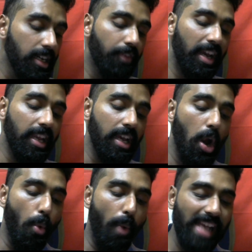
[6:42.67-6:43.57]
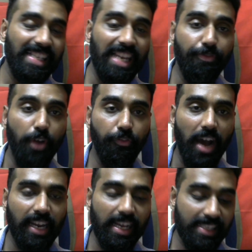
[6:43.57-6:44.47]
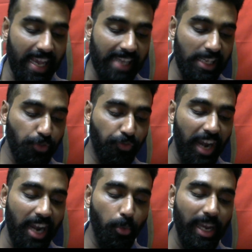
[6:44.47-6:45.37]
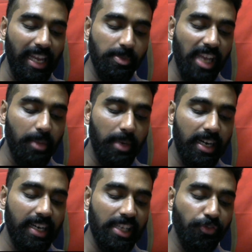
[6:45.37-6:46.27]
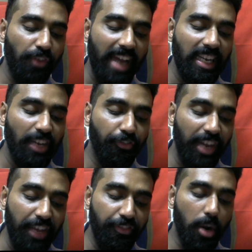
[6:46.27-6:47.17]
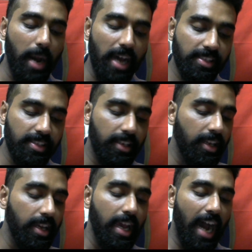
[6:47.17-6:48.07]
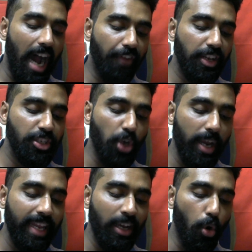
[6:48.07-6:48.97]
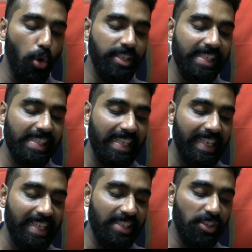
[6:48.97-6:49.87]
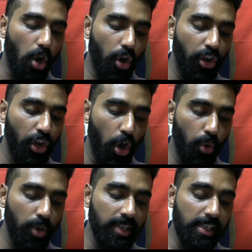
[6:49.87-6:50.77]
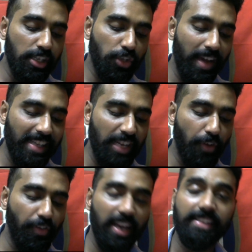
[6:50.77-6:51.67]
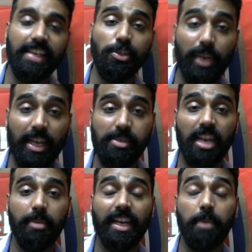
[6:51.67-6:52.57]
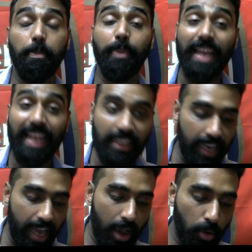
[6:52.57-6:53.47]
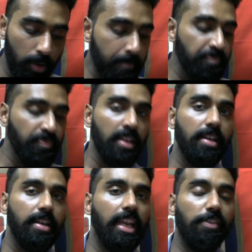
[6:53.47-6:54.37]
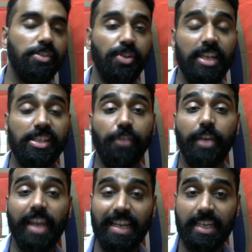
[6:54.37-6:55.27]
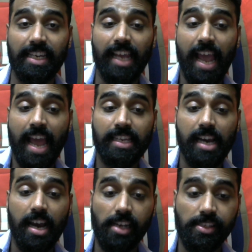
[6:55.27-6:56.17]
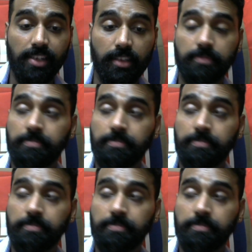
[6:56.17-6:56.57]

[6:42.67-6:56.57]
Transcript: Well, Wesley Fofana says his friend William Saliba is finally free from Arsenal after joining OGC Nice on loan. So Wesley Fofana says William Saliba can breathe now. He was really suffocated at Arsenal.